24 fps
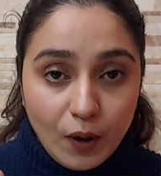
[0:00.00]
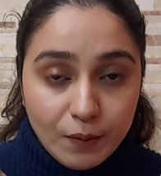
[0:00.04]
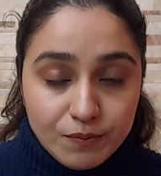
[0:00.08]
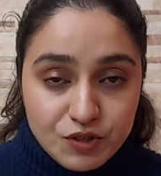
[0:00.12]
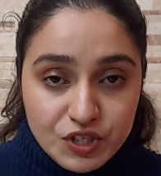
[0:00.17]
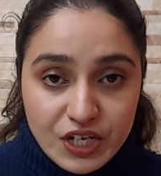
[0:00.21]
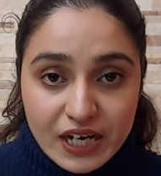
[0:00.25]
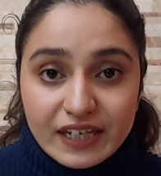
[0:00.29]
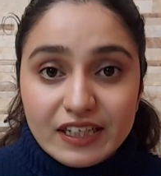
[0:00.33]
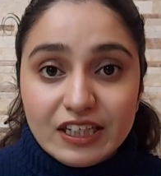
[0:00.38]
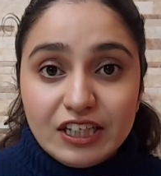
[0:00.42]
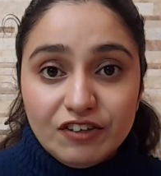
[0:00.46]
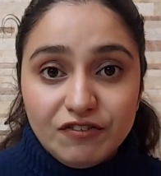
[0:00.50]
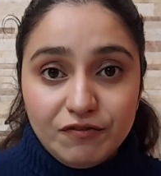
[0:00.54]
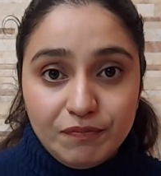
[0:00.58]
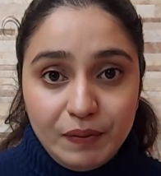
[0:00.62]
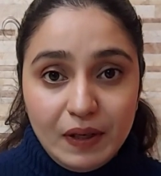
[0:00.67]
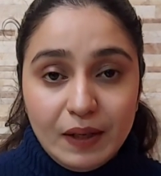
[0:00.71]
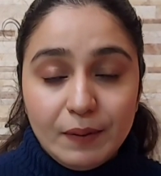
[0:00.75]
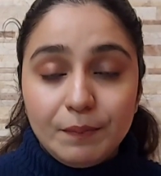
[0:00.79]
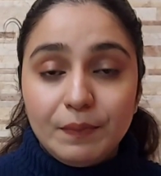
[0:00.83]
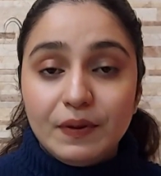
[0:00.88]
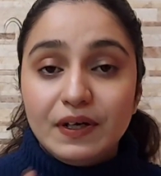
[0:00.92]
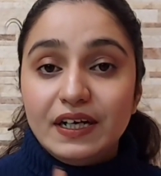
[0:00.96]
objective
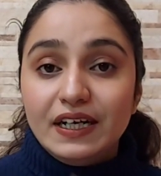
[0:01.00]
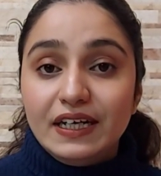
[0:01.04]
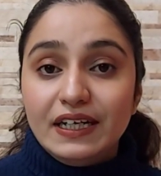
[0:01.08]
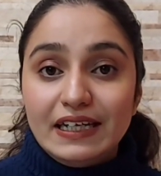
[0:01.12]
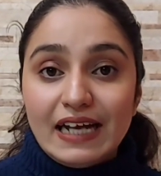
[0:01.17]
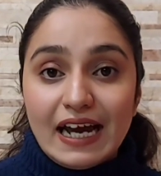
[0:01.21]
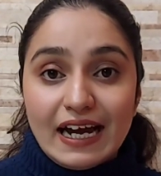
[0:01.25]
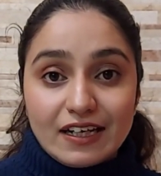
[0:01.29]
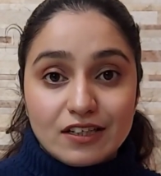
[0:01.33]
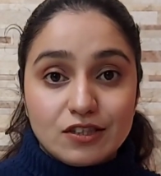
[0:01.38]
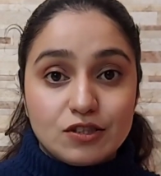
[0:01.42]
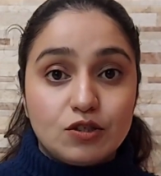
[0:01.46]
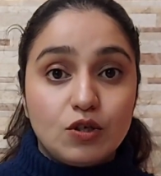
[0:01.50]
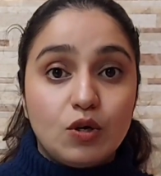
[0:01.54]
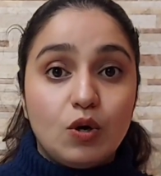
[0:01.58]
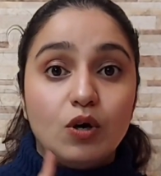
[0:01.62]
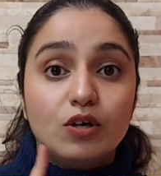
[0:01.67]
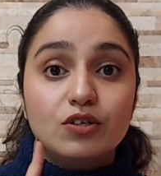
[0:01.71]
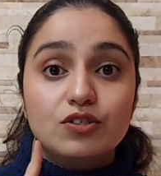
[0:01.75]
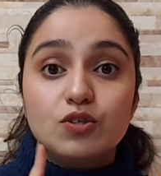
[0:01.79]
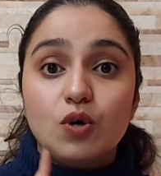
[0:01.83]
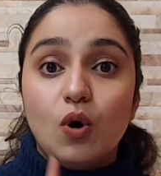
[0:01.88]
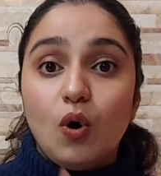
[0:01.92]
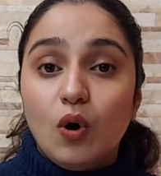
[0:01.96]
paper in tax
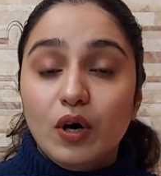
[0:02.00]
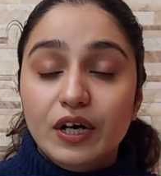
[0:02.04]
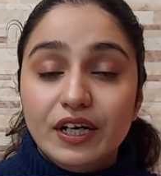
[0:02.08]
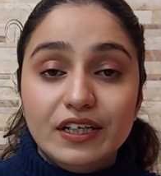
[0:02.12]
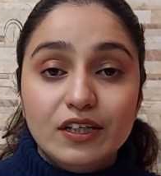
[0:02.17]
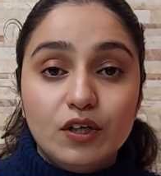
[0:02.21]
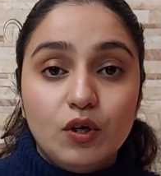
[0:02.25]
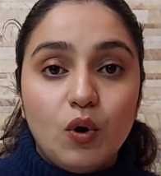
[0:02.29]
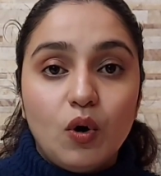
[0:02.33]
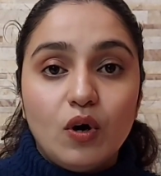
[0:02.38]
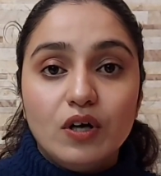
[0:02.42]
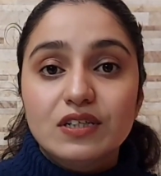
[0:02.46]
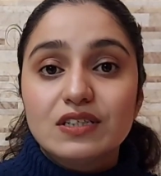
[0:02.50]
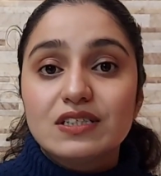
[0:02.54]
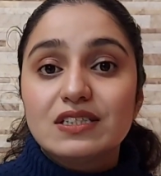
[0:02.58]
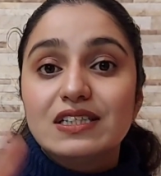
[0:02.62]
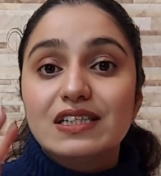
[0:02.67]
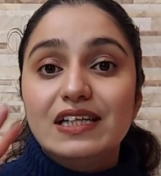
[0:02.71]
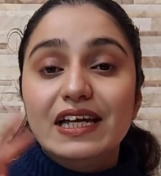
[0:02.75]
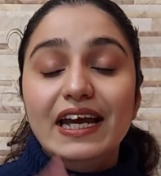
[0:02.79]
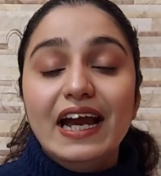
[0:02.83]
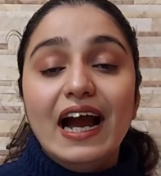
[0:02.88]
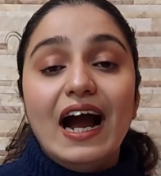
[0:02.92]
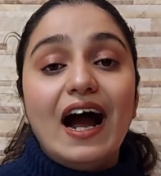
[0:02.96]
laws or in course,
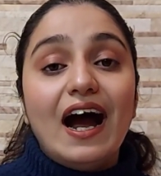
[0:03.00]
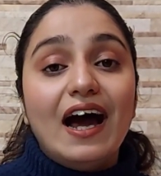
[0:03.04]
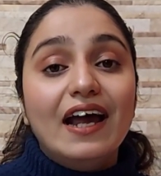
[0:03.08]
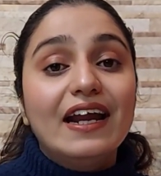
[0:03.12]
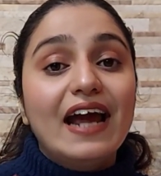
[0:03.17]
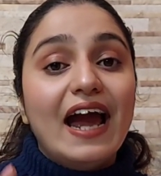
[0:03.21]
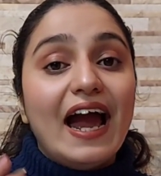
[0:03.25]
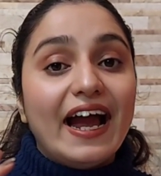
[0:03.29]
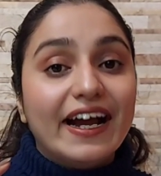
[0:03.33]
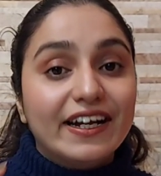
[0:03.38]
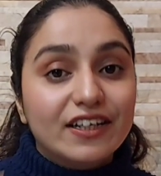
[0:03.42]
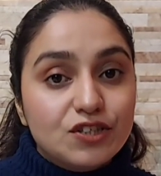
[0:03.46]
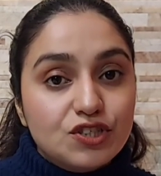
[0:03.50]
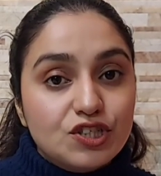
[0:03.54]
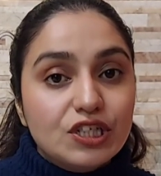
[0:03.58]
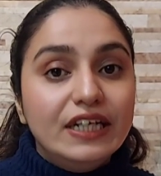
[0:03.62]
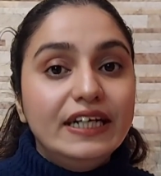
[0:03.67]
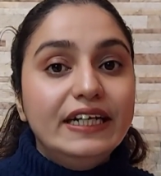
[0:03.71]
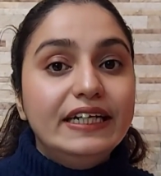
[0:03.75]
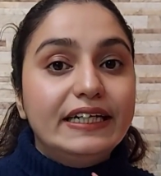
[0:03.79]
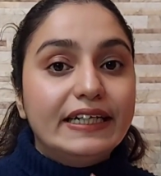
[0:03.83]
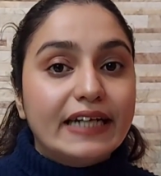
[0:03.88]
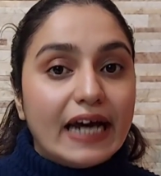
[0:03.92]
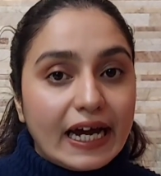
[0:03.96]
they are
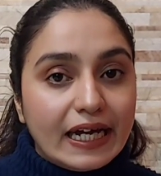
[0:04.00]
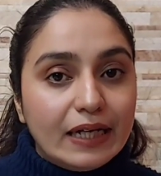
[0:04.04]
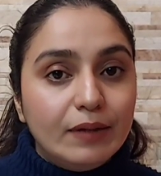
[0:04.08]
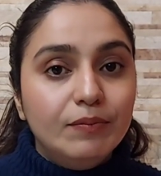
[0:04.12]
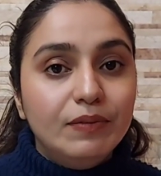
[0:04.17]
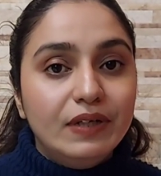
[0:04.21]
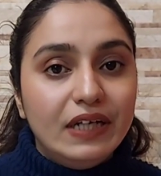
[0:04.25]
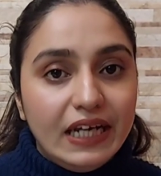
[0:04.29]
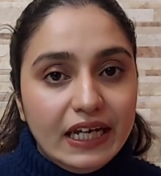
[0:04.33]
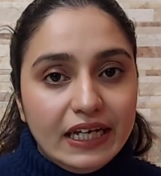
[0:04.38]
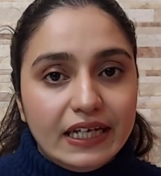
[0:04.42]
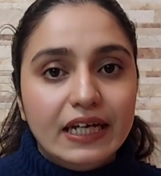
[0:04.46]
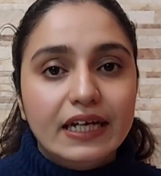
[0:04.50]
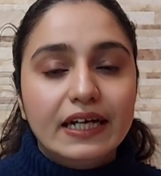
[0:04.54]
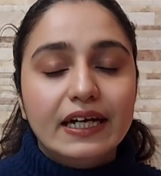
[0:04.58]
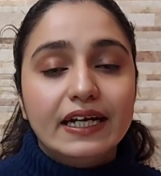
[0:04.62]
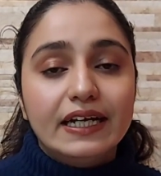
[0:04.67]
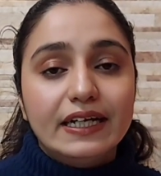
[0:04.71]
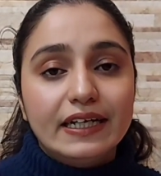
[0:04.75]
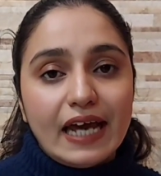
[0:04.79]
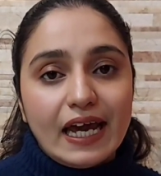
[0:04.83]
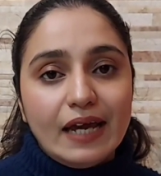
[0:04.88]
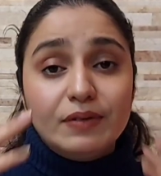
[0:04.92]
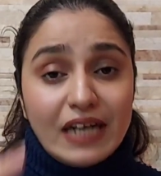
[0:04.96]
actually time taking
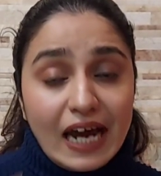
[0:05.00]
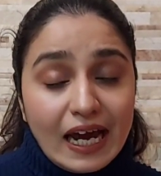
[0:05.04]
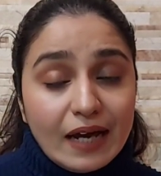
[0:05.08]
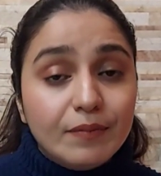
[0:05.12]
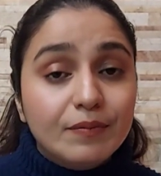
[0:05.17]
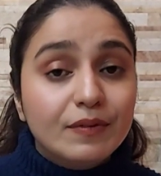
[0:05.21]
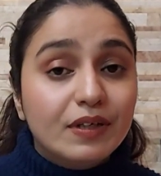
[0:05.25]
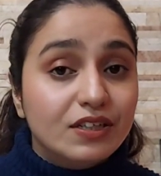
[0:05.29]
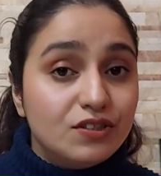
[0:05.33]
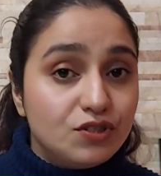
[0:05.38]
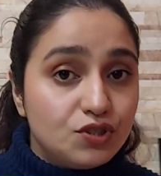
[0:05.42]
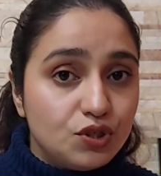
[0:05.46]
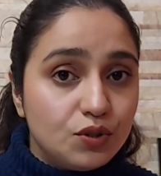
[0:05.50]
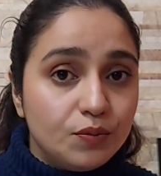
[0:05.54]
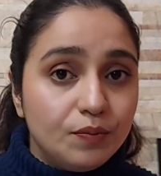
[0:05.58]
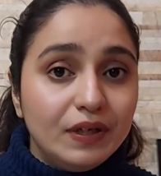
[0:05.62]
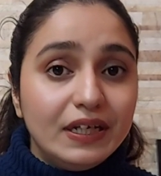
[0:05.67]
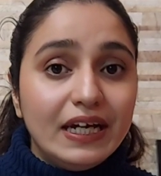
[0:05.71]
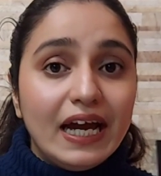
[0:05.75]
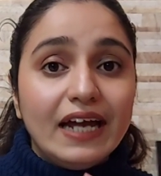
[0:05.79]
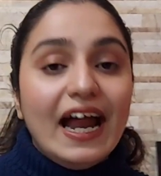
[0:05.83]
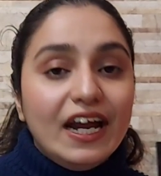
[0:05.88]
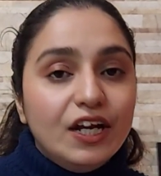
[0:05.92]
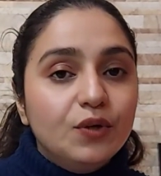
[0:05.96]
and time
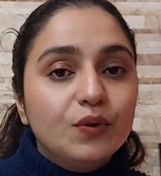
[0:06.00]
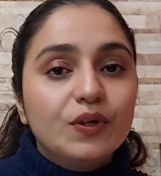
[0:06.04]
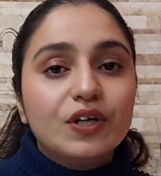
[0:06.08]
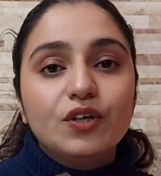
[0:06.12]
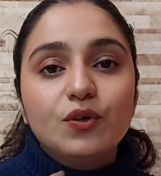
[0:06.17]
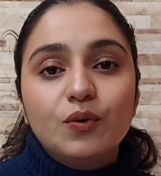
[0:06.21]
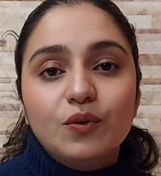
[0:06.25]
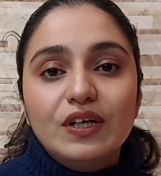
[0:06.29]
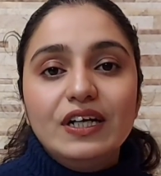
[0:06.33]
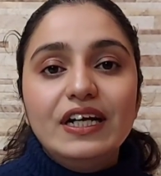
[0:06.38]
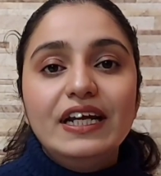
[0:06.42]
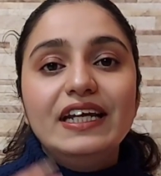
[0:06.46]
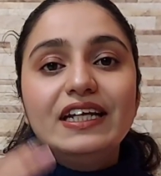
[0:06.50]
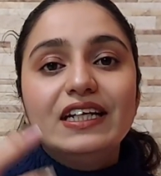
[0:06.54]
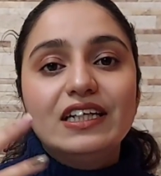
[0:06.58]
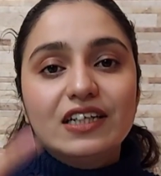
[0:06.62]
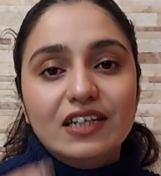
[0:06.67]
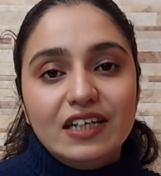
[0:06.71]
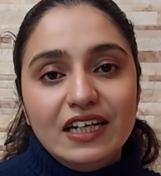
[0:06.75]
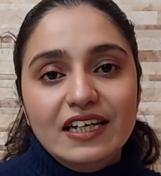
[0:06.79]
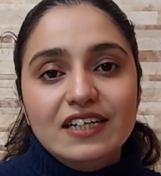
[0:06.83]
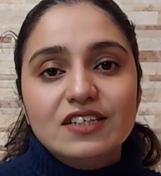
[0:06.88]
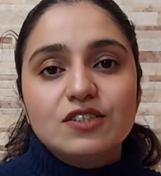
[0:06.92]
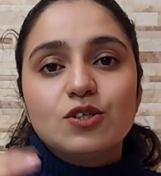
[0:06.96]
consuming, and you can only
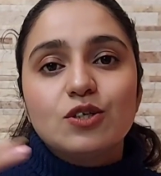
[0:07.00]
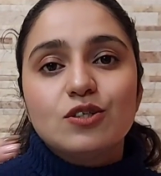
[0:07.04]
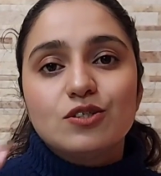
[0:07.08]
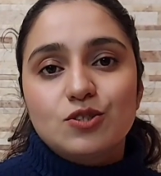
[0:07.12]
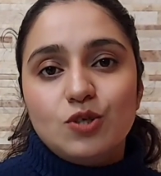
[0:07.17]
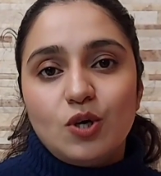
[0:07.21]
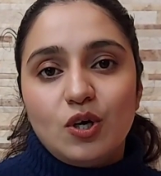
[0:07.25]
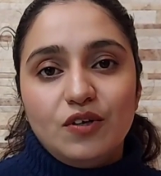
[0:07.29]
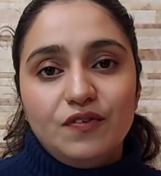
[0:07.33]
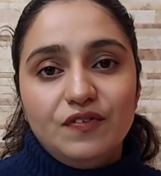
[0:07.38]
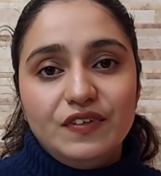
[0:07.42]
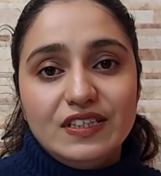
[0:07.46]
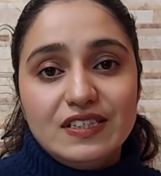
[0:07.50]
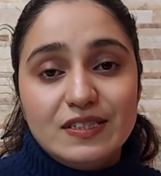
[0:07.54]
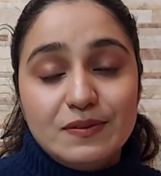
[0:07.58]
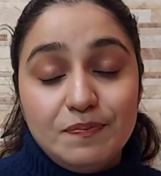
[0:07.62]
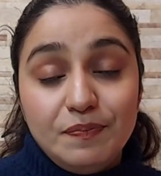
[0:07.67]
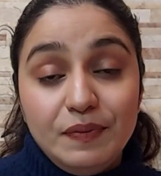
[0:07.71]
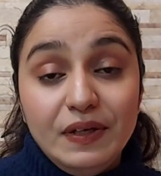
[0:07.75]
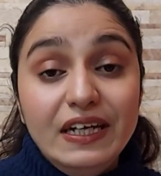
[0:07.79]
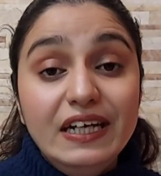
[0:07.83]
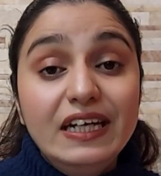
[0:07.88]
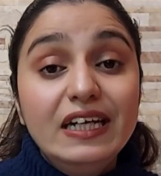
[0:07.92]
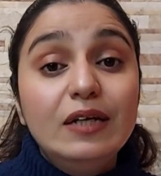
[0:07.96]
increase your solving
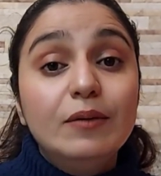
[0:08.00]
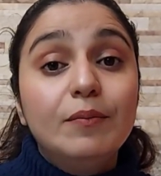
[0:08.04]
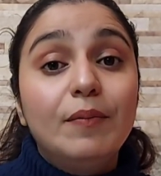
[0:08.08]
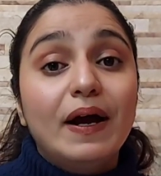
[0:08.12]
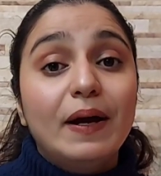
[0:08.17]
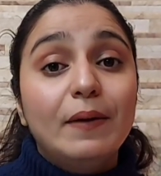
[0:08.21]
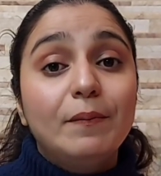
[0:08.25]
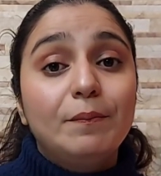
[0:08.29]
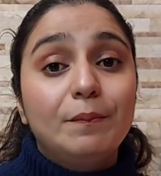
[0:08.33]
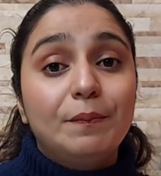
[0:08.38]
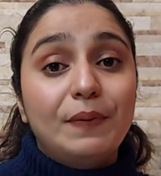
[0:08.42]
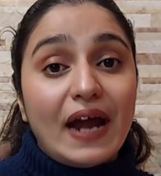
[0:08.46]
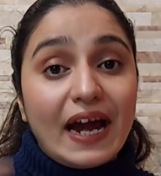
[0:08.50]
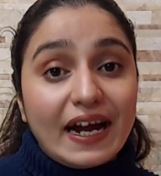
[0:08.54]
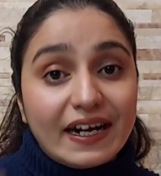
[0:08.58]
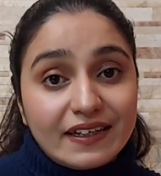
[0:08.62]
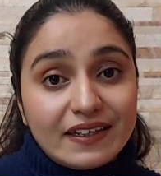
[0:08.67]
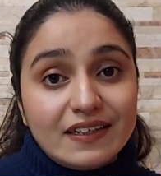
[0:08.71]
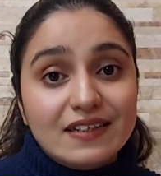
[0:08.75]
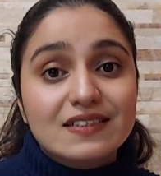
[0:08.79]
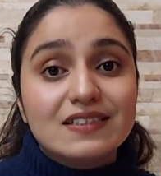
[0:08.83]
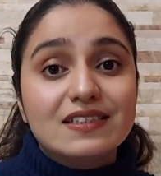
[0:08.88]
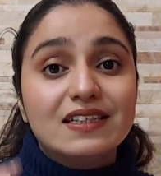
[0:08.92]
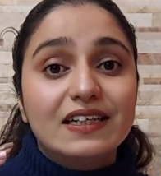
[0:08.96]
speed by
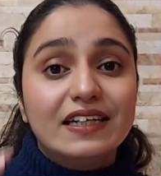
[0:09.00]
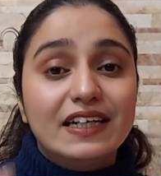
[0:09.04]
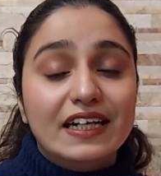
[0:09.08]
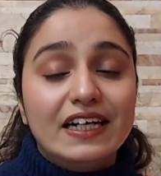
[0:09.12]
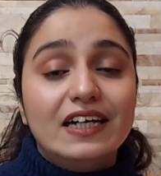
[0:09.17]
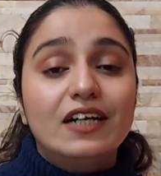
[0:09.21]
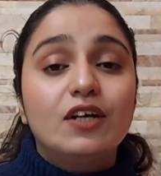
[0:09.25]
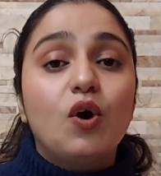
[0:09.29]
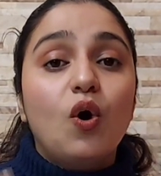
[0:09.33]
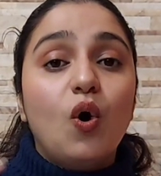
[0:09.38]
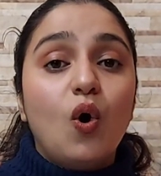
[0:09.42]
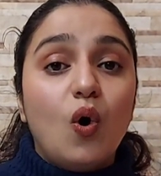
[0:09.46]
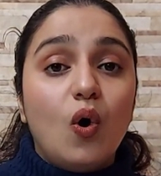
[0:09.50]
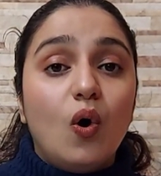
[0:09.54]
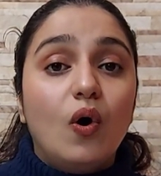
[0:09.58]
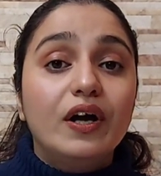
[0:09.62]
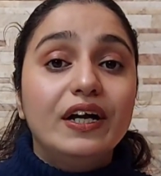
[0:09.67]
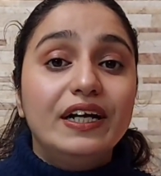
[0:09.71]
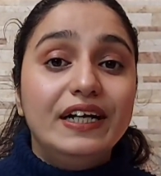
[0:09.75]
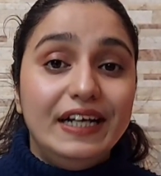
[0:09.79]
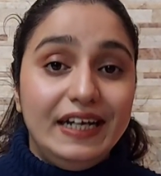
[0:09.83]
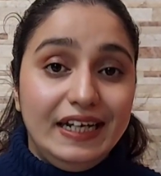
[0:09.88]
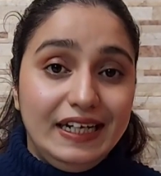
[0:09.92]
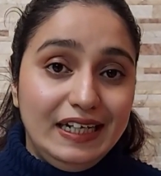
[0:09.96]
practicing it
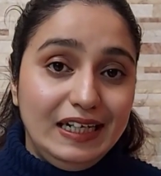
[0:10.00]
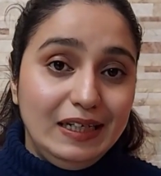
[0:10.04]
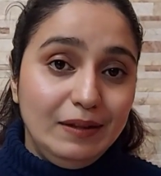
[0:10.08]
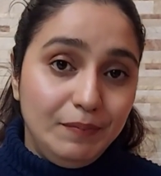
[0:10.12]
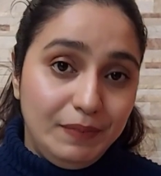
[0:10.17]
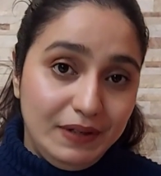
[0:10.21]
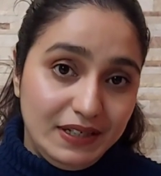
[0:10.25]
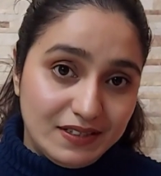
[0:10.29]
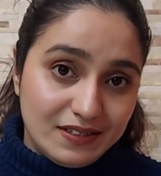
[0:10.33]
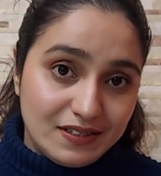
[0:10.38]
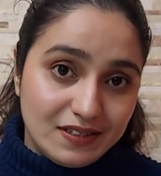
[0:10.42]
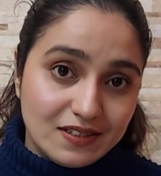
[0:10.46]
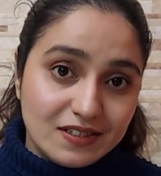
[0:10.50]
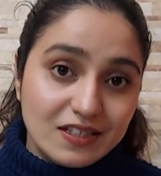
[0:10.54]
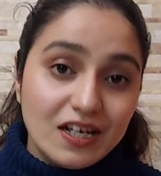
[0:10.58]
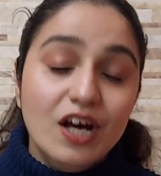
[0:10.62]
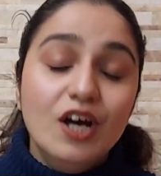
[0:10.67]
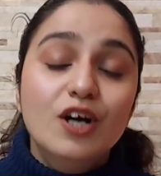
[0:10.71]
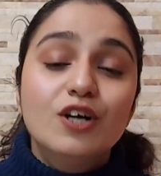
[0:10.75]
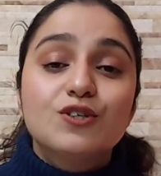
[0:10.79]
on daily basis.